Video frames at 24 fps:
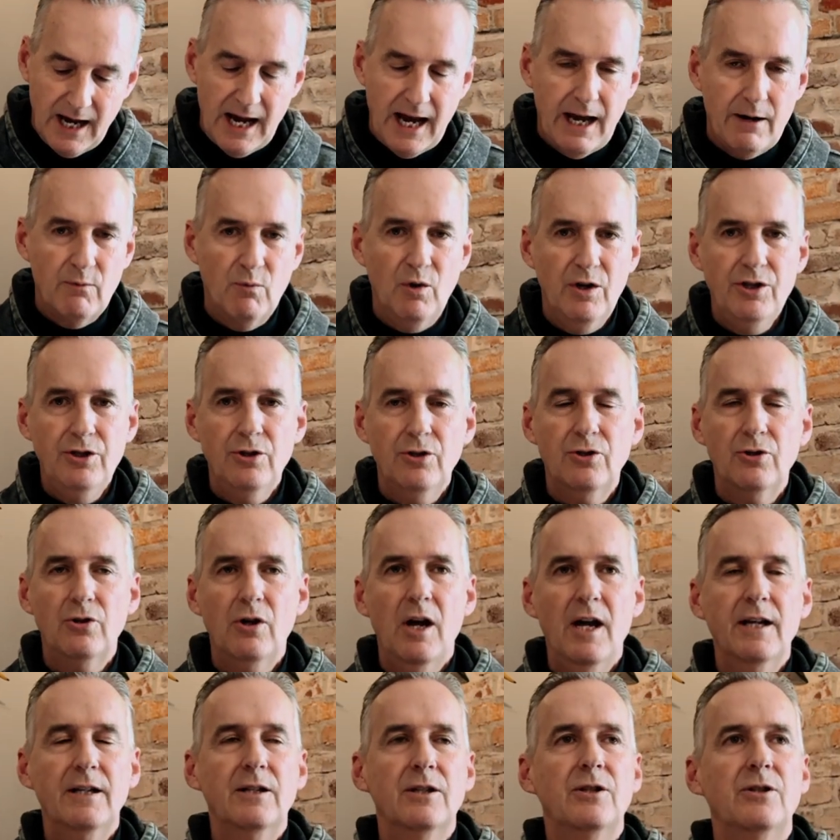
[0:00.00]
And what you're
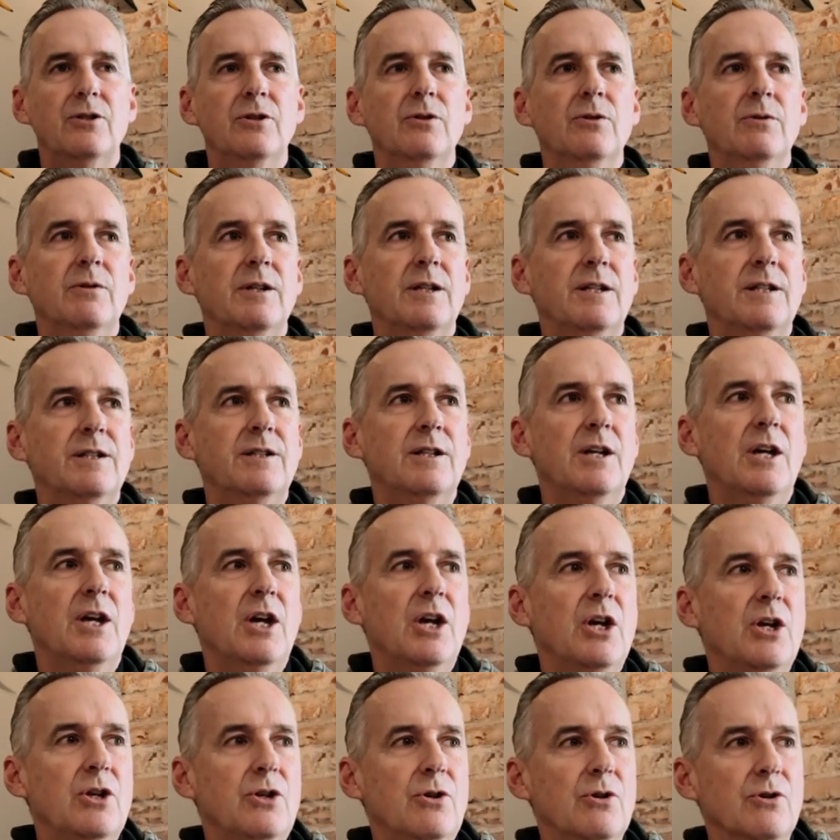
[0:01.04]
trying to do is
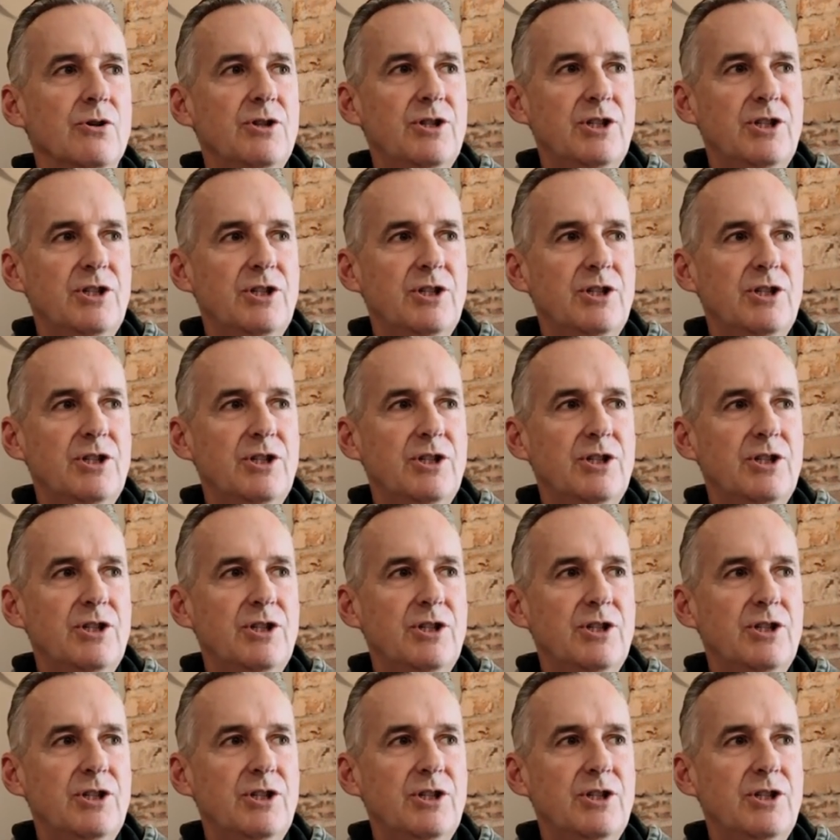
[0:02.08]
you're